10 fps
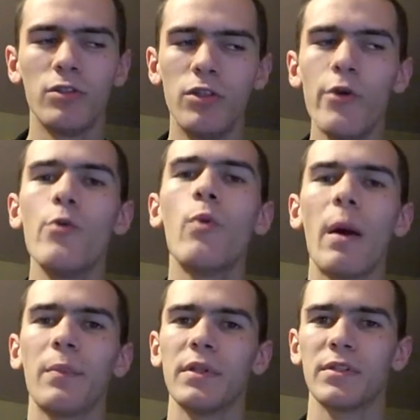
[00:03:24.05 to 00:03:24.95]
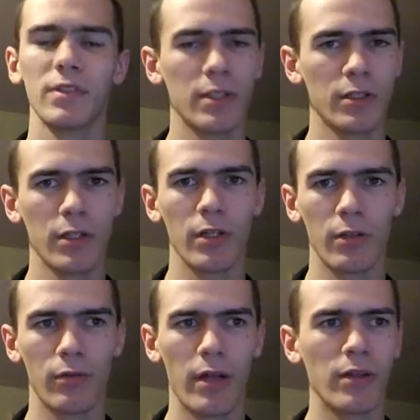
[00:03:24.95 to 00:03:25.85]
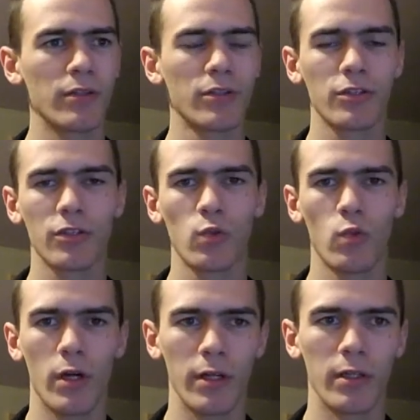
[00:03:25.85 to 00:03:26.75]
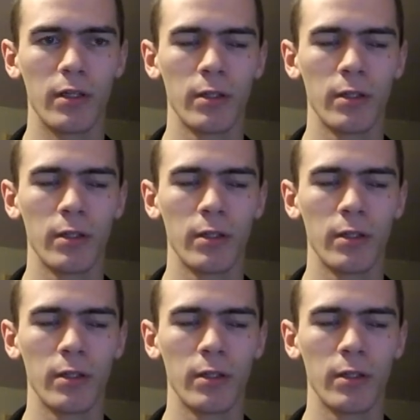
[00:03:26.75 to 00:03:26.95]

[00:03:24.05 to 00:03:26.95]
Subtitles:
2 weapons in a turn, rather than just 1.